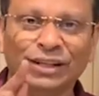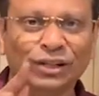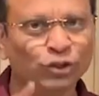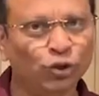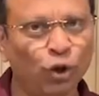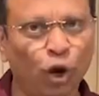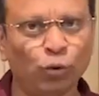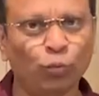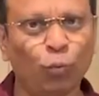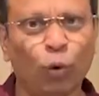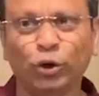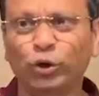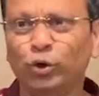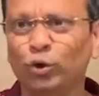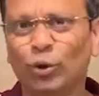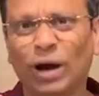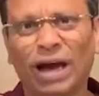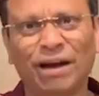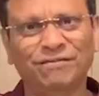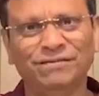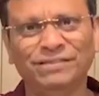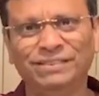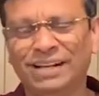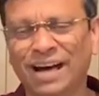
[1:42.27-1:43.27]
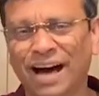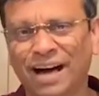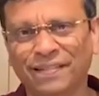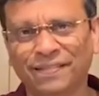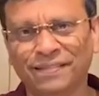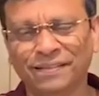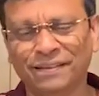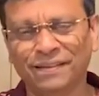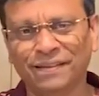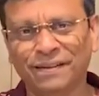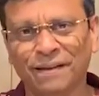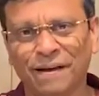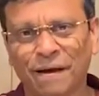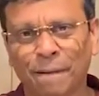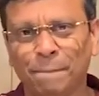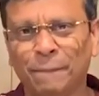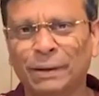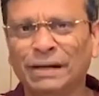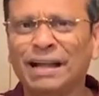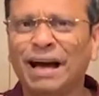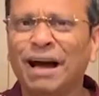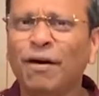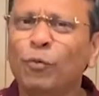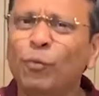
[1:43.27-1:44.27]
not what you have done,
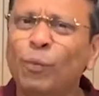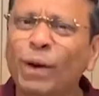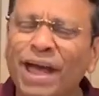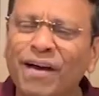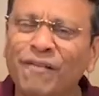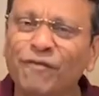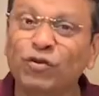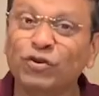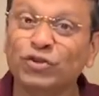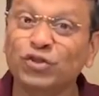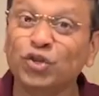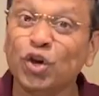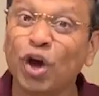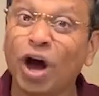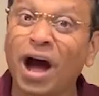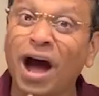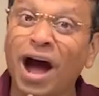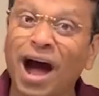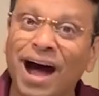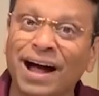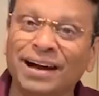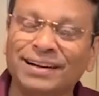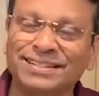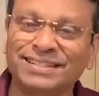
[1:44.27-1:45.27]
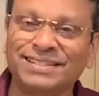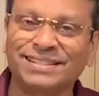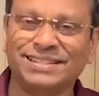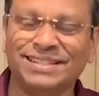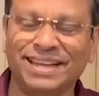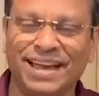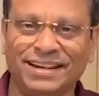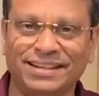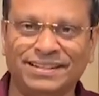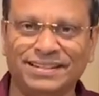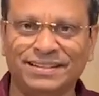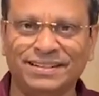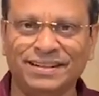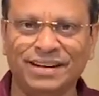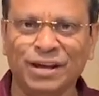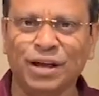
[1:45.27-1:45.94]
but where was your heart set?